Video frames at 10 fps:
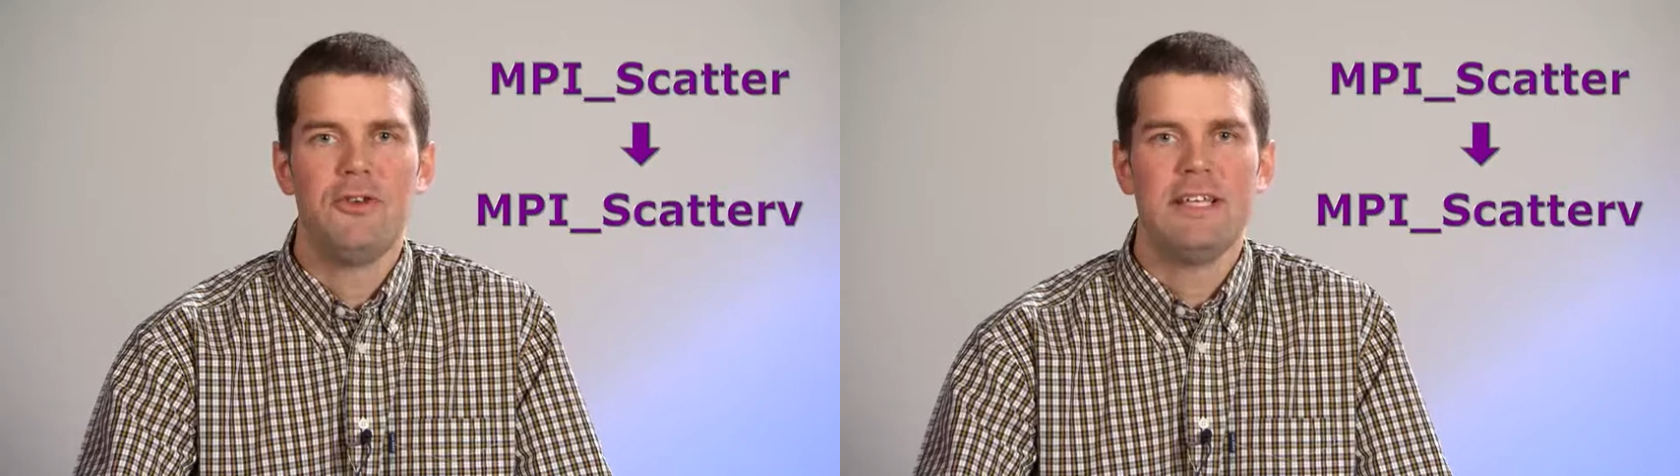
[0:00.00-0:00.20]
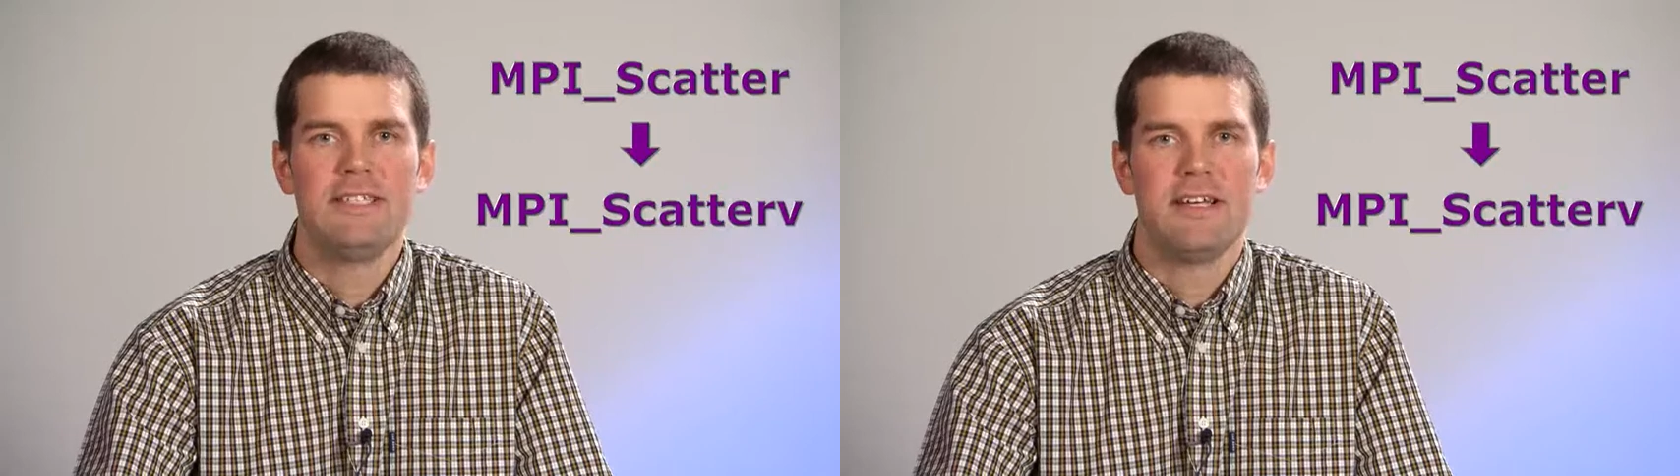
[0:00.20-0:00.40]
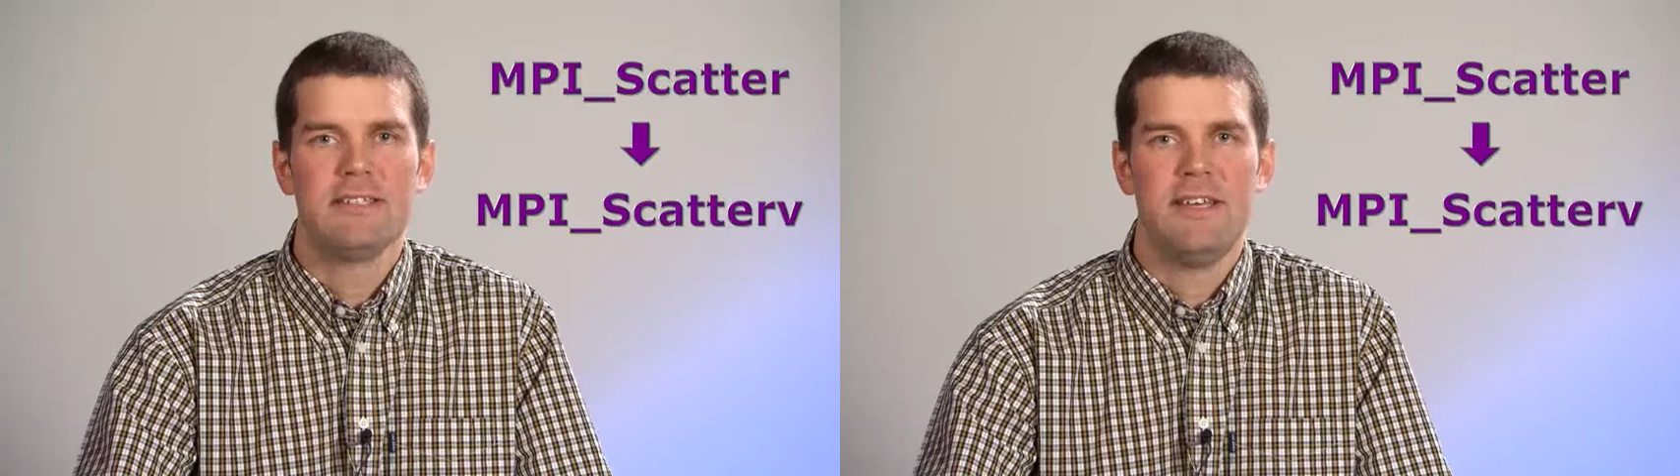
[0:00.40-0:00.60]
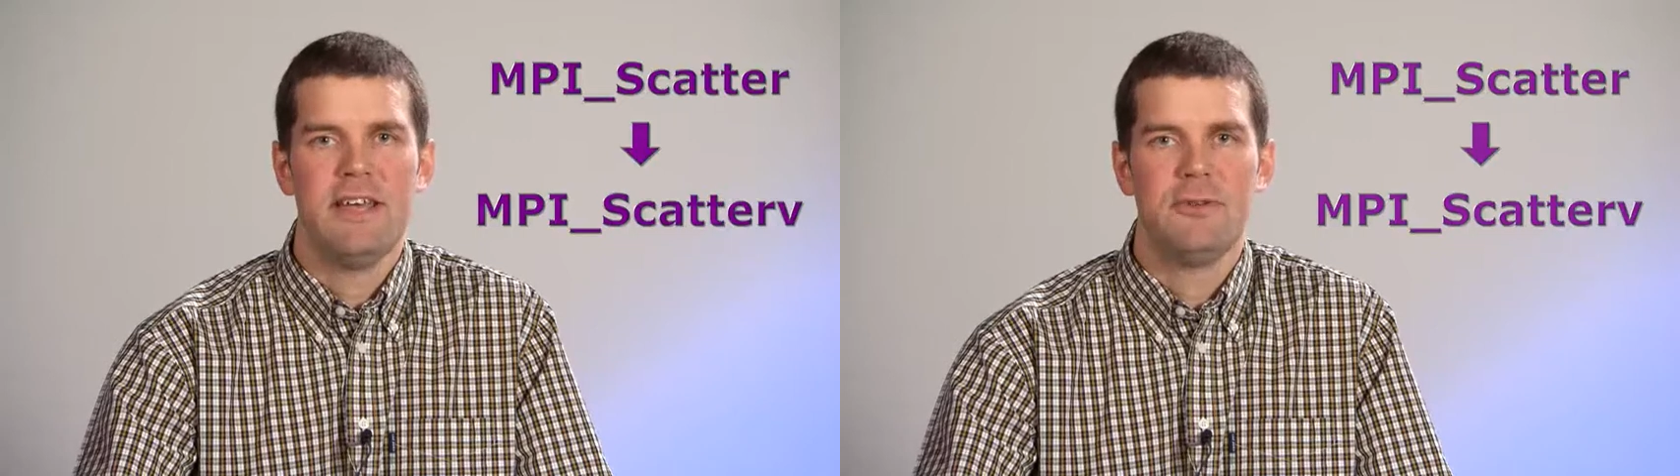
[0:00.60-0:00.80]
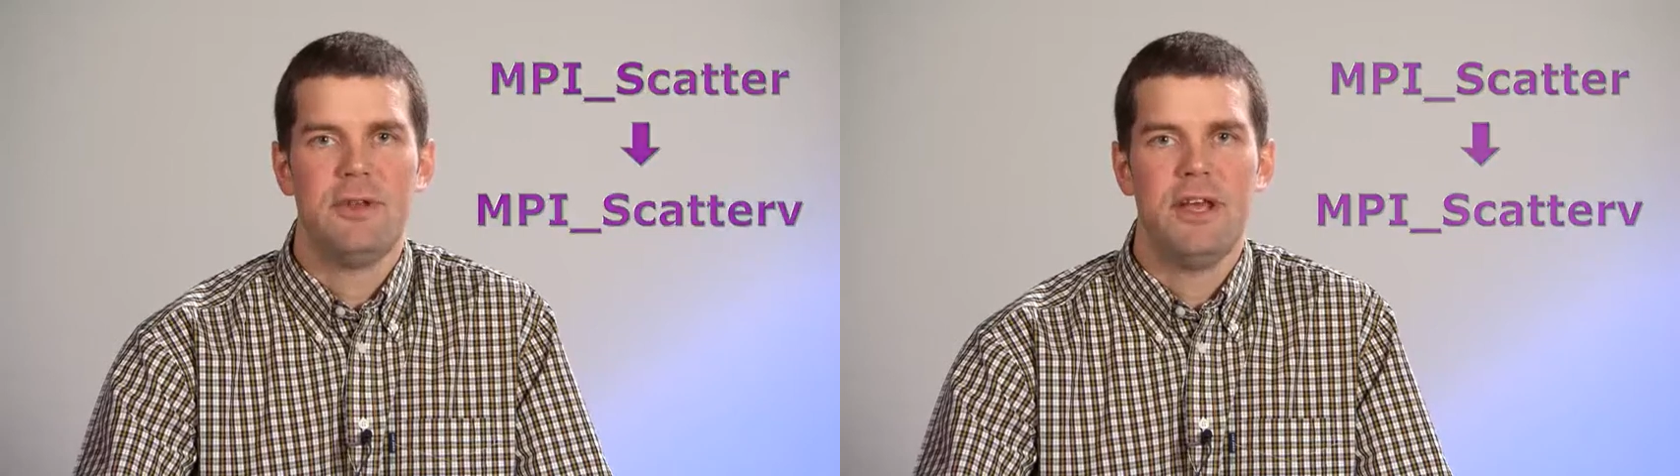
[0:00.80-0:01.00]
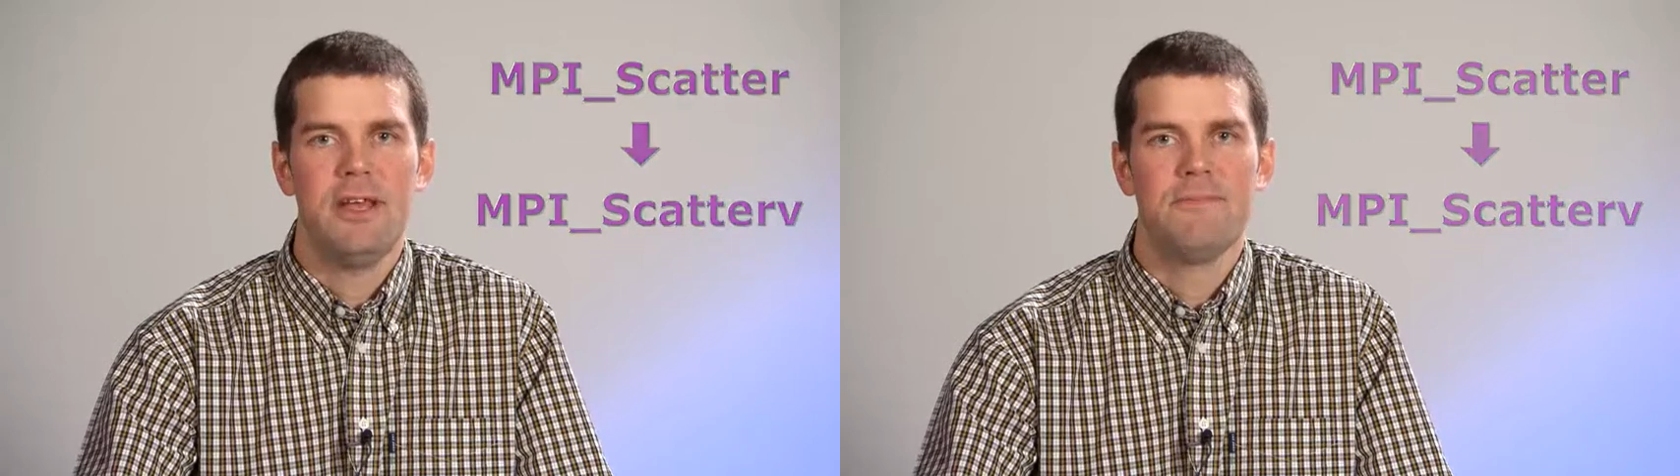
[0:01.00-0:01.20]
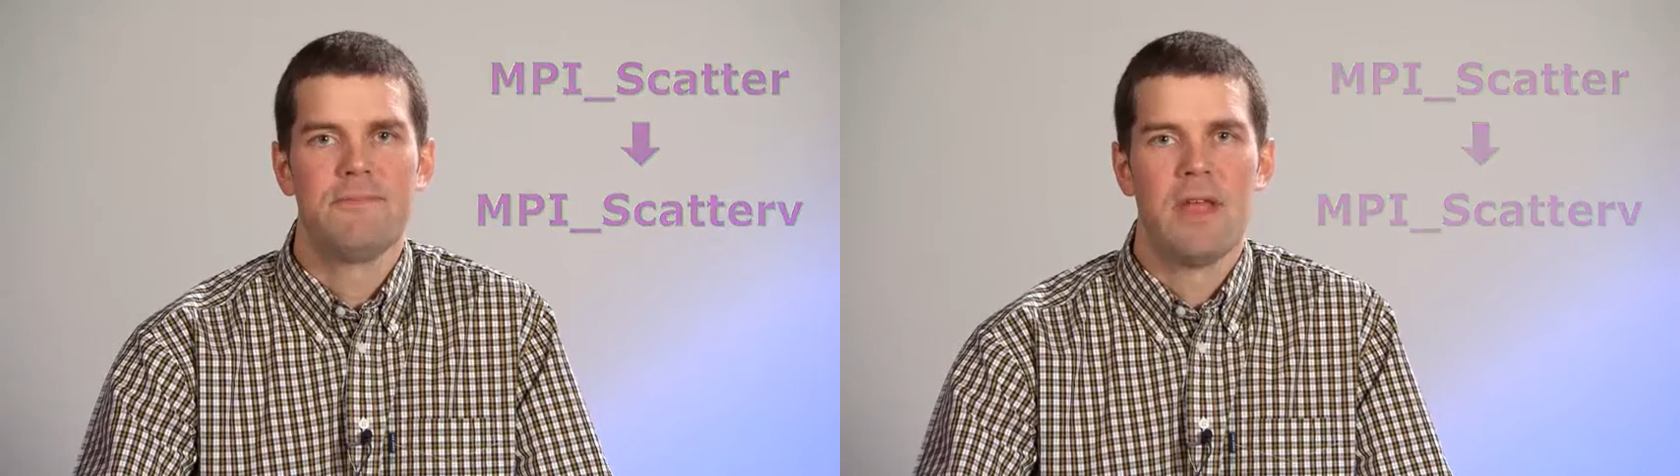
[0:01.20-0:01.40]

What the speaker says: discussed here today,